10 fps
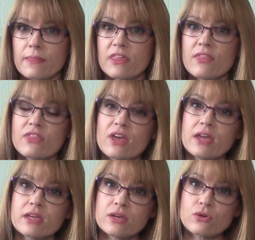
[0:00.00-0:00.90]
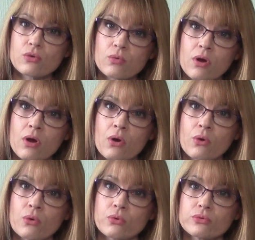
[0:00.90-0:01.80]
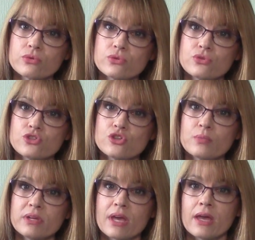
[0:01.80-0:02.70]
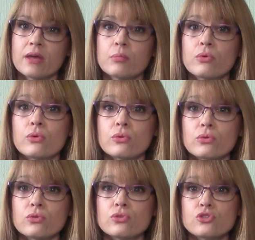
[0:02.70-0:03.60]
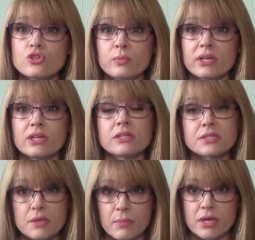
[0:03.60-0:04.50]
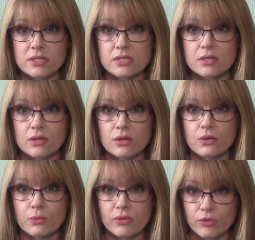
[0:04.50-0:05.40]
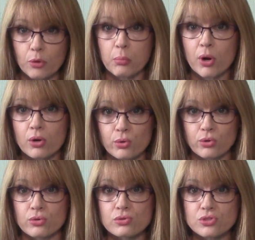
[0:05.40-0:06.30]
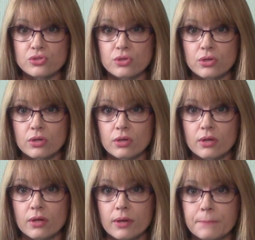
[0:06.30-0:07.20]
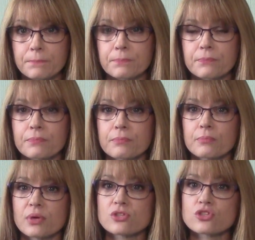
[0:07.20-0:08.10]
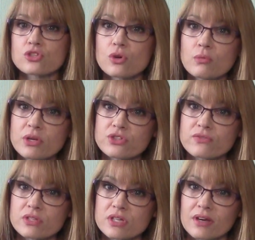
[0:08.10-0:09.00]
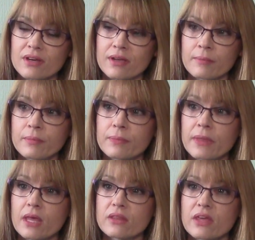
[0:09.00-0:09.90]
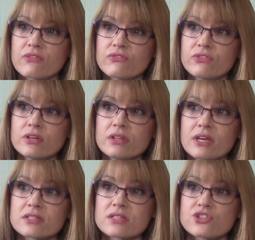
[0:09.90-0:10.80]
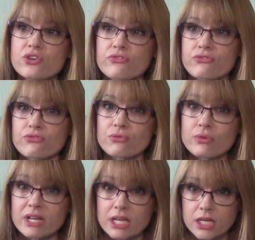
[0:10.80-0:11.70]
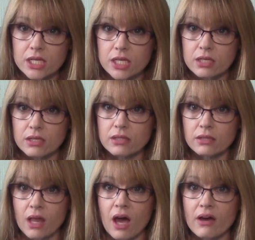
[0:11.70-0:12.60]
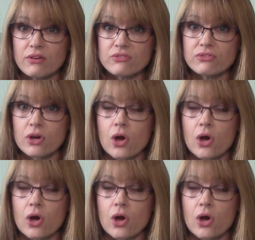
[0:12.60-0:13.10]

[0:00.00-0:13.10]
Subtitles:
then they can grow to be able to be intimate with their partners. But so much of the time, they feel like such a freak in love,